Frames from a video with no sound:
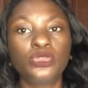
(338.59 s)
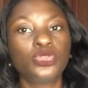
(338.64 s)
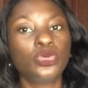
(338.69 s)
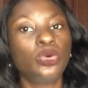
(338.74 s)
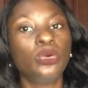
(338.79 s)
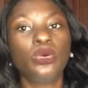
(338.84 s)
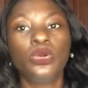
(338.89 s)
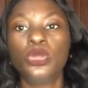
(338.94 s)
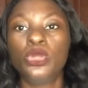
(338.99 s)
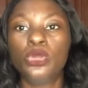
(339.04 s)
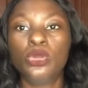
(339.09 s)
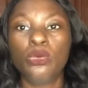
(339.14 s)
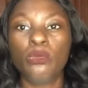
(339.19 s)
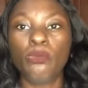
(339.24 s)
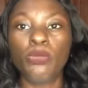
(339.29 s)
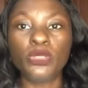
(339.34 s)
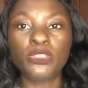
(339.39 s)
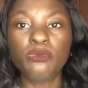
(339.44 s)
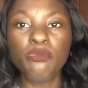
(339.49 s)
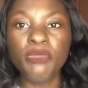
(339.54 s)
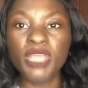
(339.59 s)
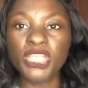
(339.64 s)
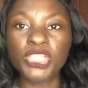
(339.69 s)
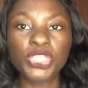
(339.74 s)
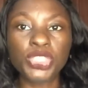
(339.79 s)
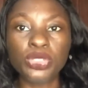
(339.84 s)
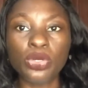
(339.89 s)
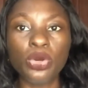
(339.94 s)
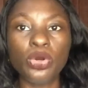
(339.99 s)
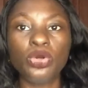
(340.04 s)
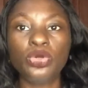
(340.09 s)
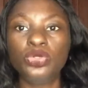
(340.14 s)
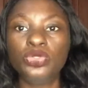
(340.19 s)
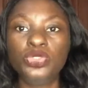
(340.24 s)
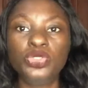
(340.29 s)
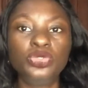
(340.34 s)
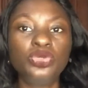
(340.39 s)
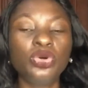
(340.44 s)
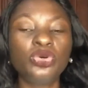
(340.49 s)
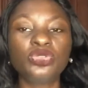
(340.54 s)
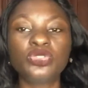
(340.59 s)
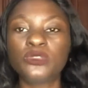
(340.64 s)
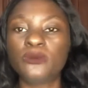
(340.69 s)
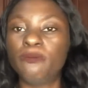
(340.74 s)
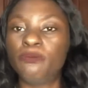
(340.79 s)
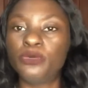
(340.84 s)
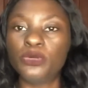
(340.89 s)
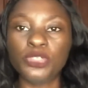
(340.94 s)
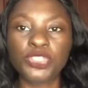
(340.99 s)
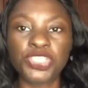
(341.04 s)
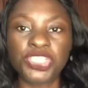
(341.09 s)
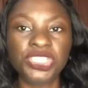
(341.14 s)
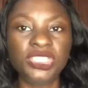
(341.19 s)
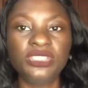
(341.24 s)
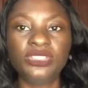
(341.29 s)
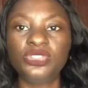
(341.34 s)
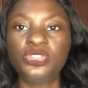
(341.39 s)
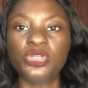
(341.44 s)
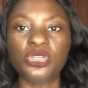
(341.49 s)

So but make sure you don't brush it.